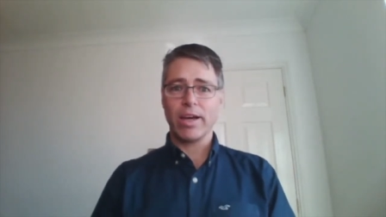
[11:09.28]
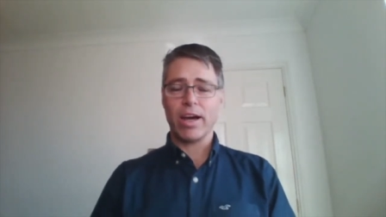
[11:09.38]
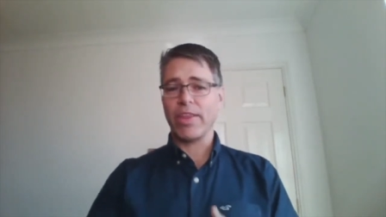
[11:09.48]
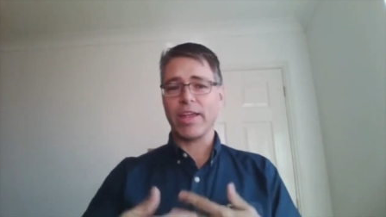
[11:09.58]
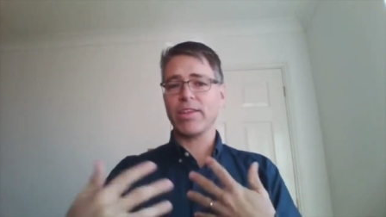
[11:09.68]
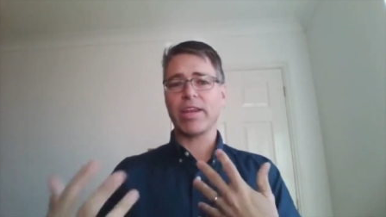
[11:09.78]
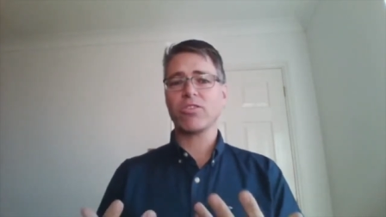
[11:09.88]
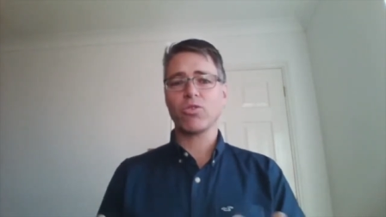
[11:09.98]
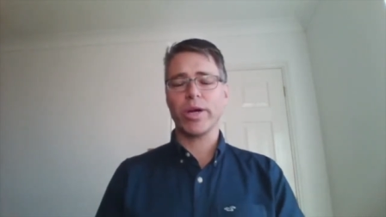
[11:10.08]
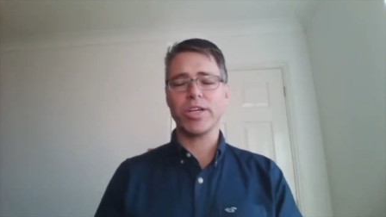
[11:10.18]
And then the
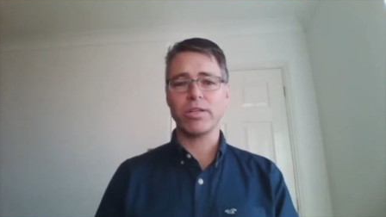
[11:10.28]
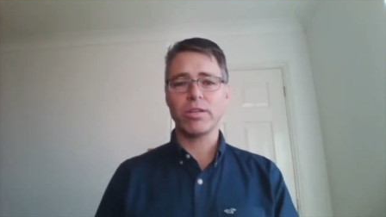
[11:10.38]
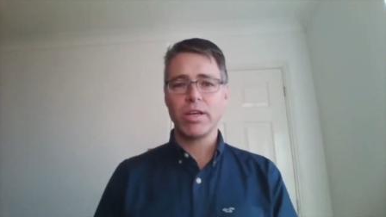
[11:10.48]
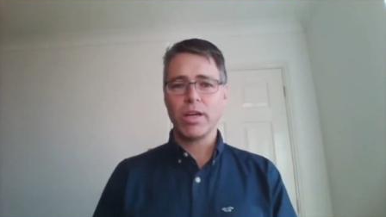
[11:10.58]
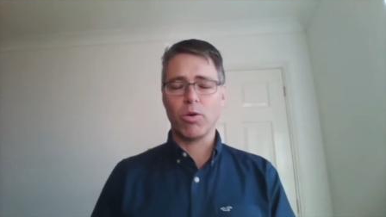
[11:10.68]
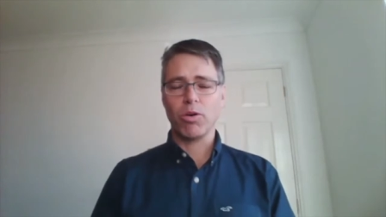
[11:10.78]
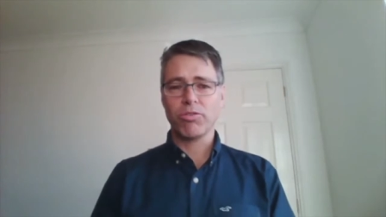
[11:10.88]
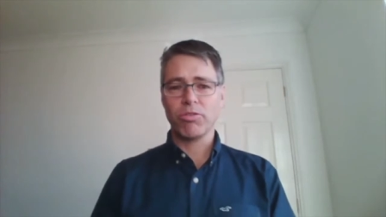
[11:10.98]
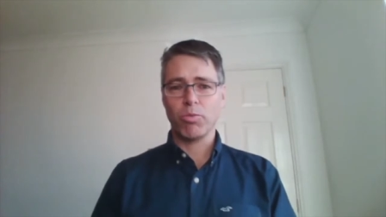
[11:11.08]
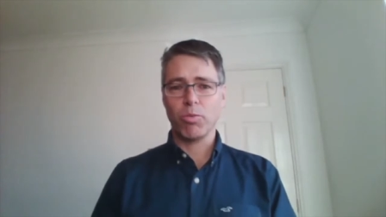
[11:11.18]
next question
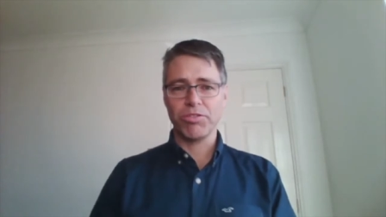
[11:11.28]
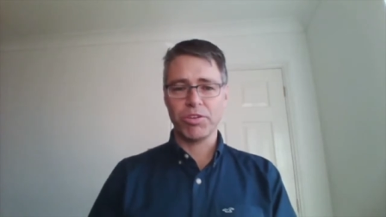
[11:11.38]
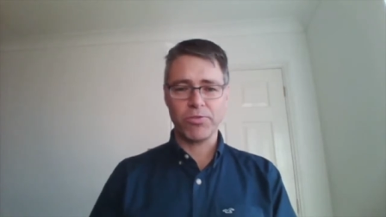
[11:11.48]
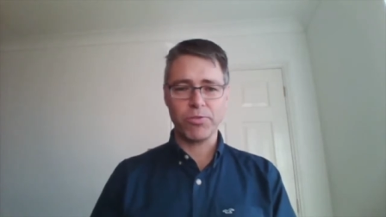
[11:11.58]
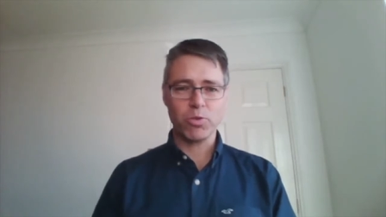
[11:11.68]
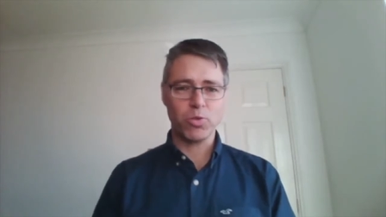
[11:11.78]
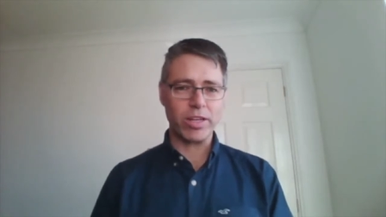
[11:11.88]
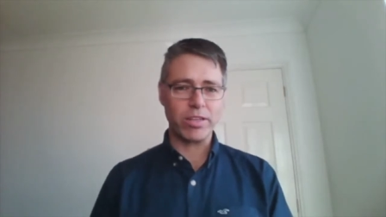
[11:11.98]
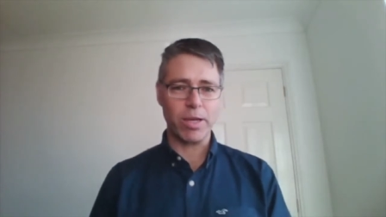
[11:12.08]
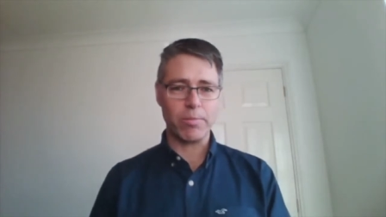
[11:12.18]
was, what's the difference between
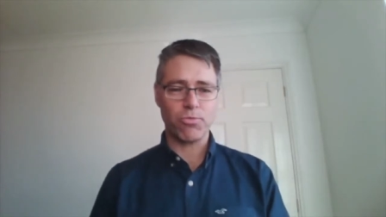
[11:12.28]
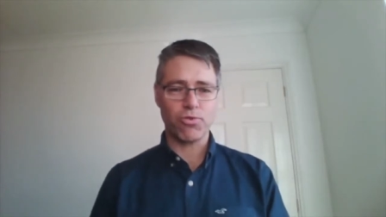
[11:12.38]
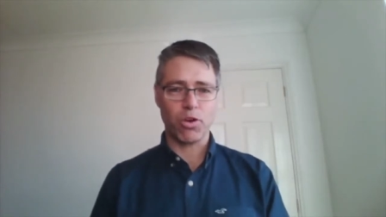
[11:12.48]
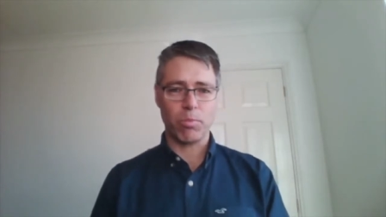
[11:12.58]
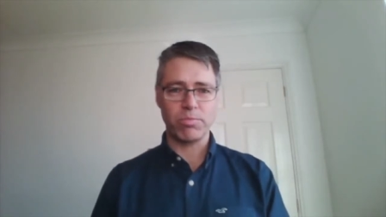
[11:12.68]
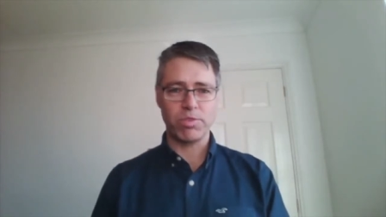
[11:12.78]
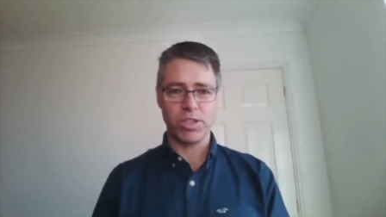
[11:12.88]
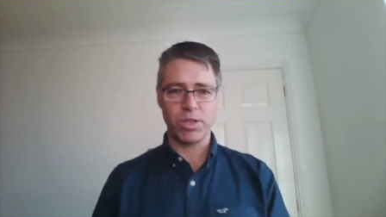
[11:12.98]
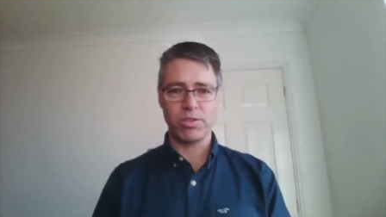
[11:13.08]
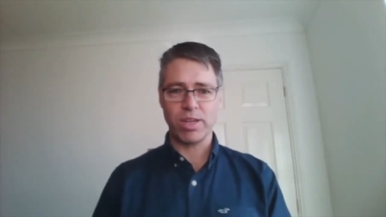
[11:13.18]
a dip, drop,
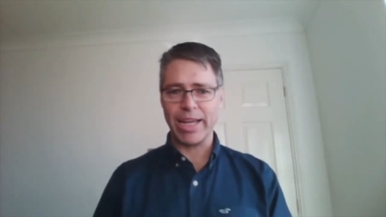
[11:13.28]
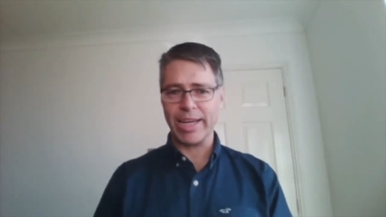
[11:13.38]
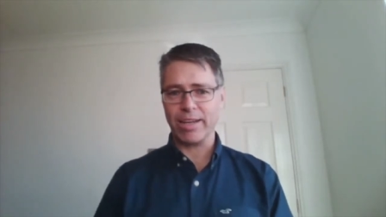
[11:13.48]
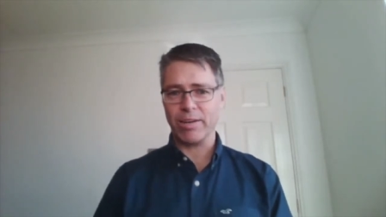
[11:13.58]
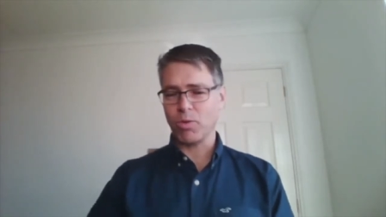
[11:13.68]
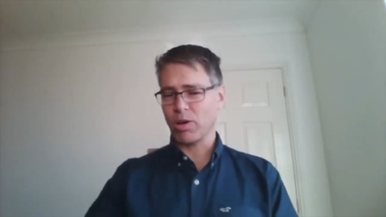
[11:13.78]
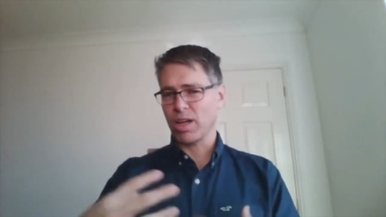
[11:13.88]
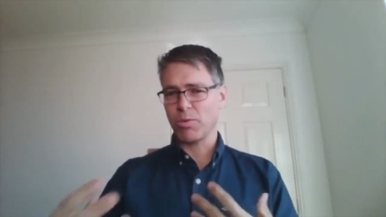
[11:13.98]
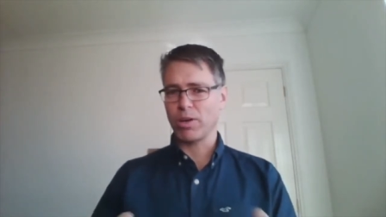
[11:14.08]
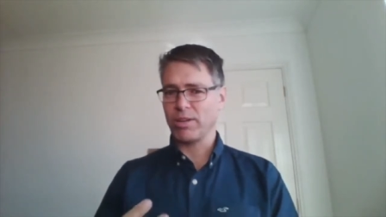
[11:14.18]
seducer, lean?
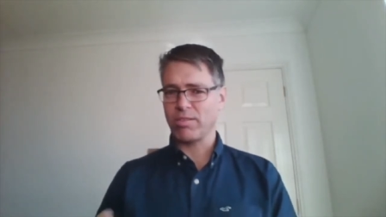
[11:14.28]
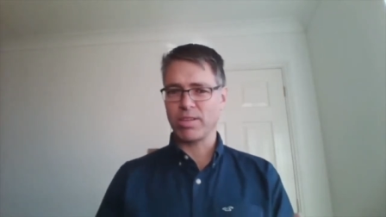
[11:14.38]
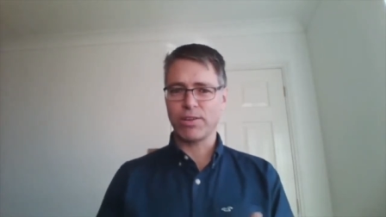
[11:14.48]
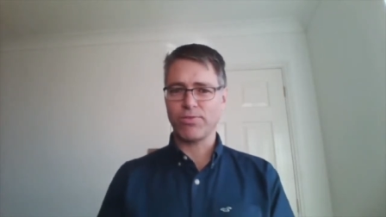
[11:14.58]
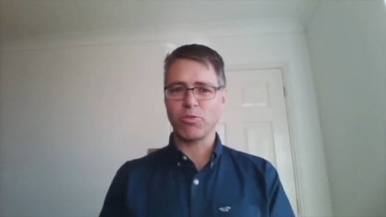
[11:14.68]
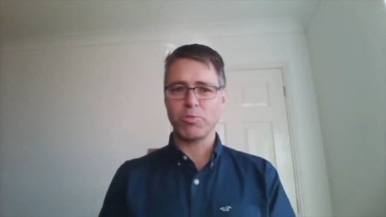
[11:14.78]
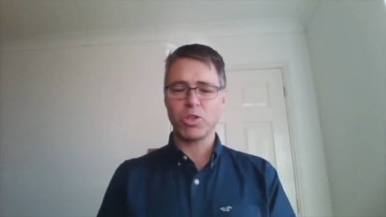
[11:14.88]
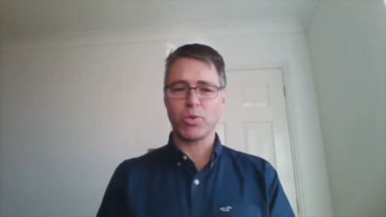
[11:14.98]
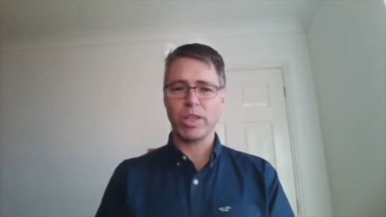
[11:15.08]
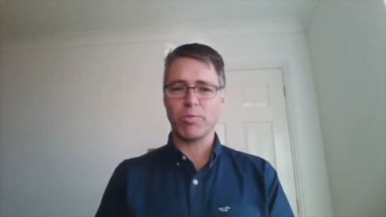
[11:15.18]
Kind of what is the difference
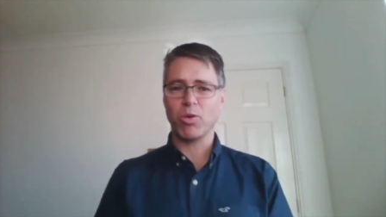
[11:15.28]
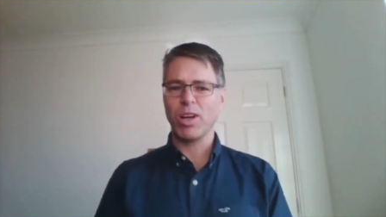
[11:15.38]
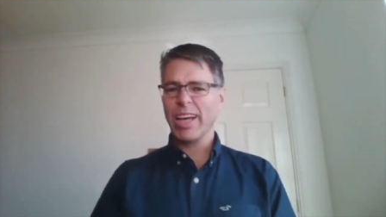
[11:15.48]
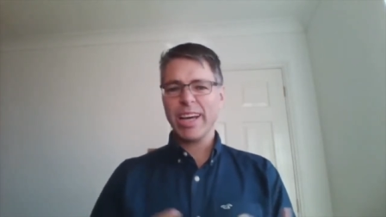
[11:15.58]
between them all?